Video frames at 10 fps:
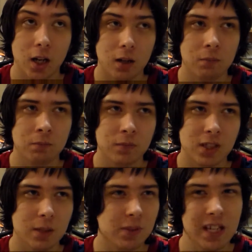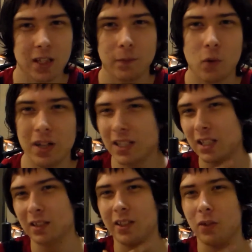Some say the
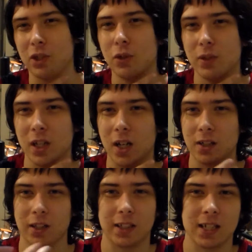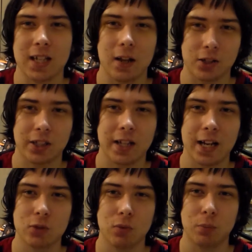voice is a little too young, like he sounds like
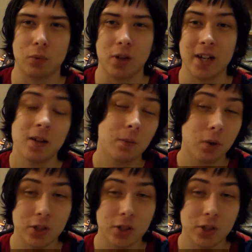Natural Boy.